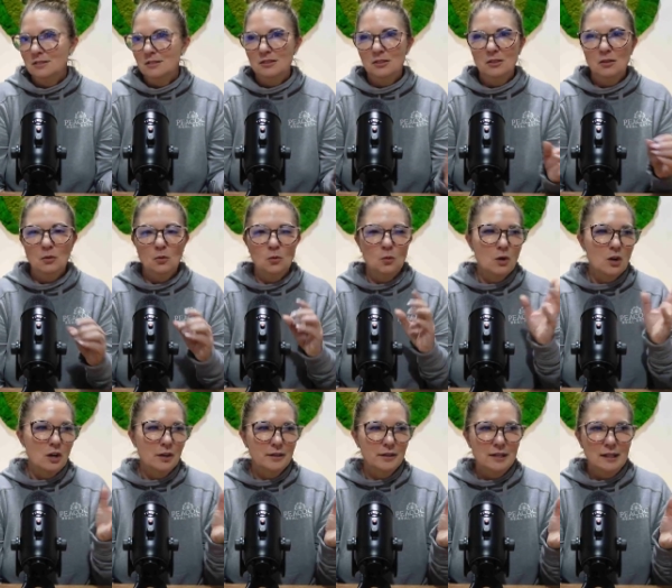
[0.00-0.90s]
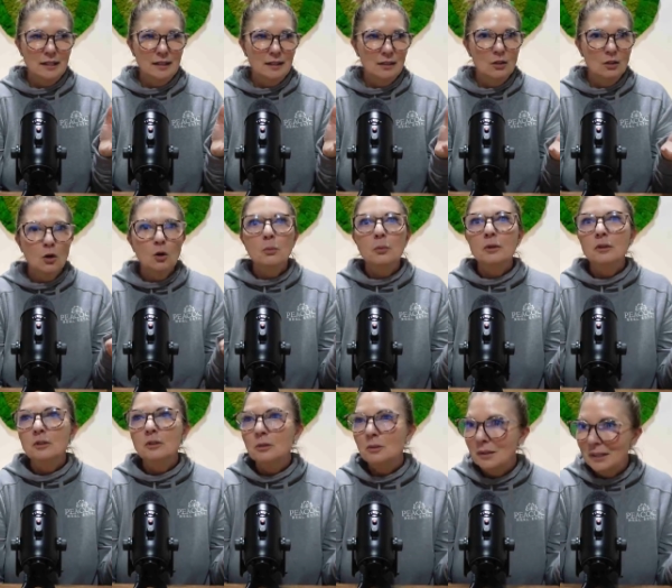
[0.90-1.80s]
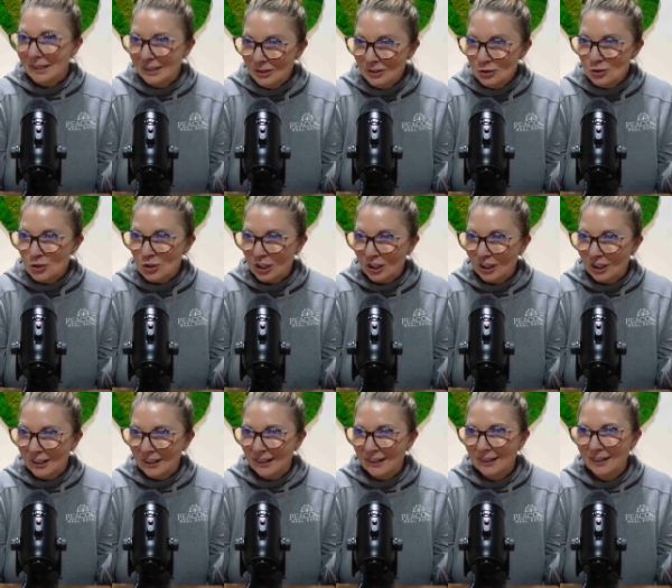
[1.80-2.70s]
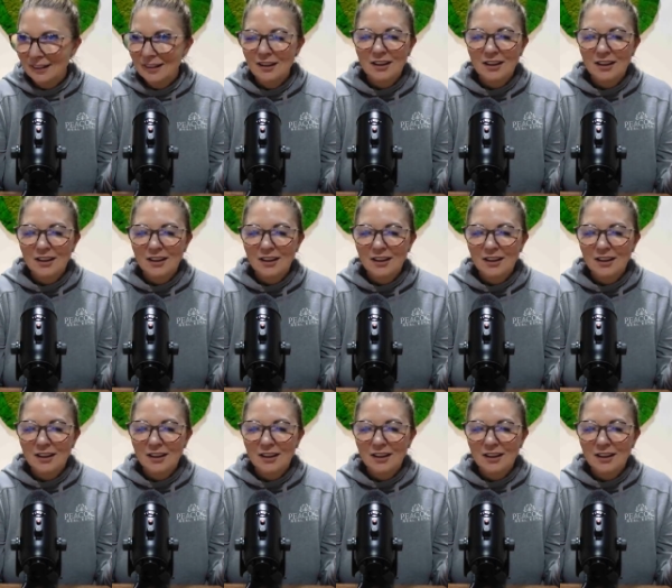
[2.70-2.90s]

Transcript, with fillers: you know, wonky, go put a new hinge on it.